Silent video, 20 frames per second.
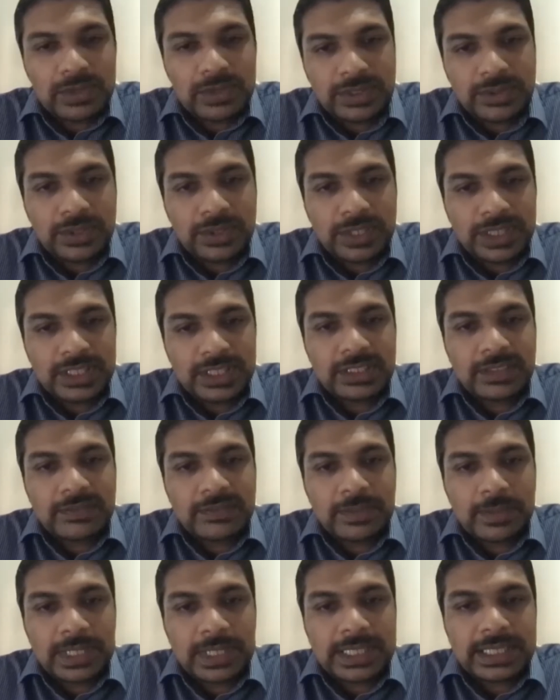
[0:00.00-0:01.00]
the origins
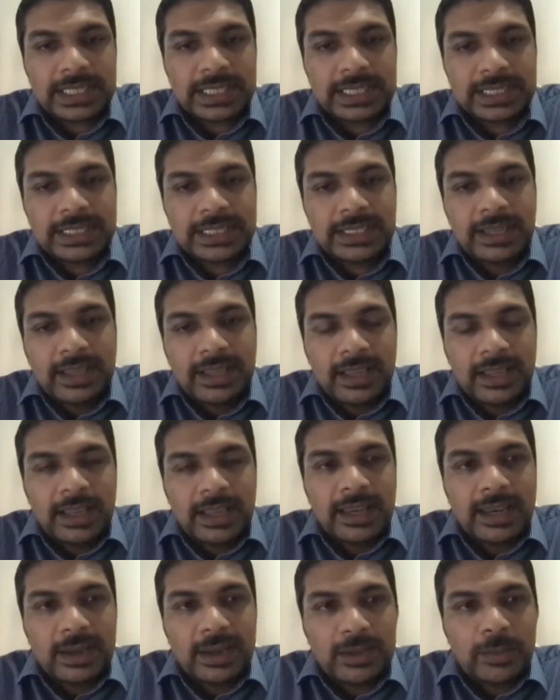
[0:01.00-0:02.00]
of the business.
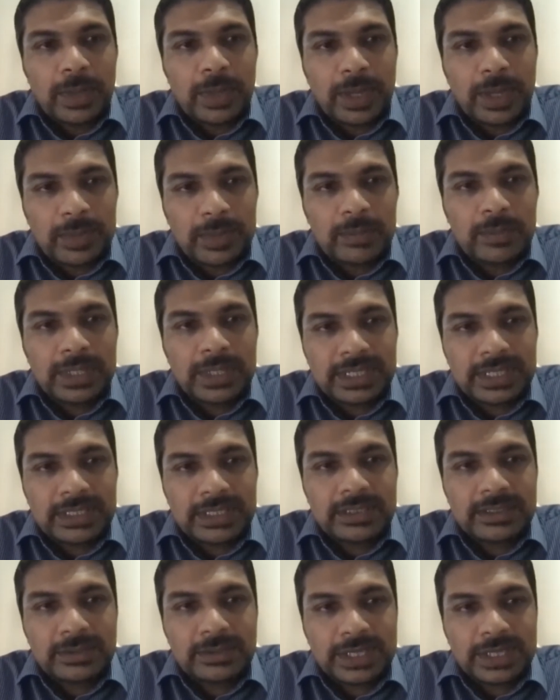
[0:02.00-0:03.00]
Now, the payment
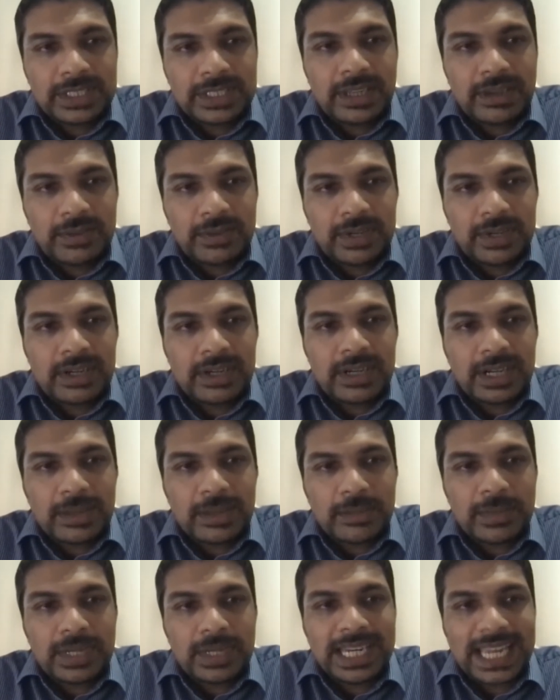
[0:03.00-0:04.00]
business was never
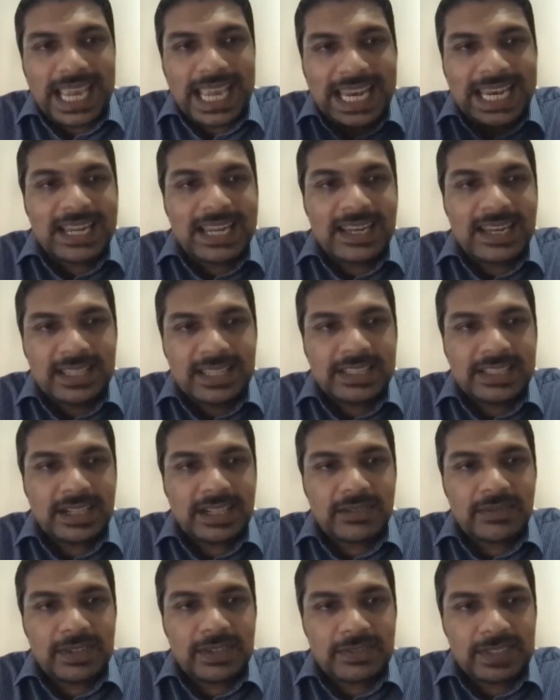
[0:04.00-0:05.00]
an end in
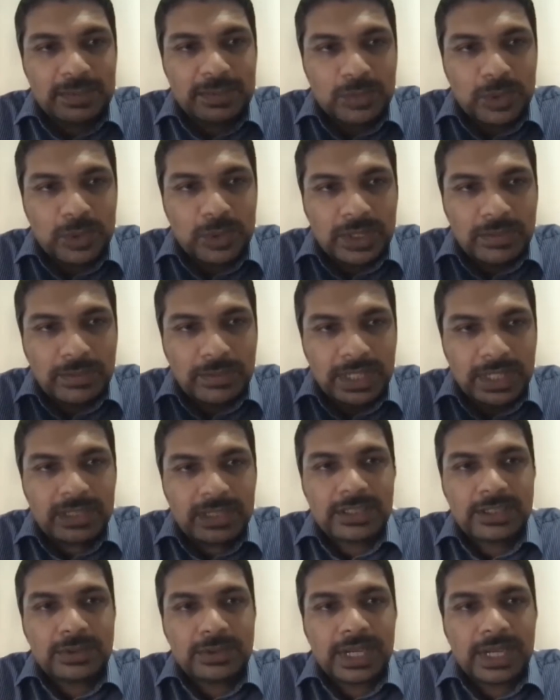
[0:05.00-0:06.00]
itself. It was more a
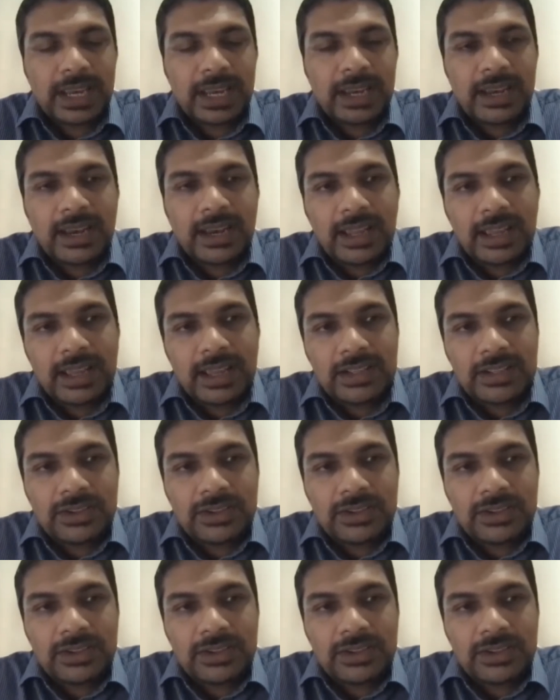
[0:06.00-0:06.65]
means to an end.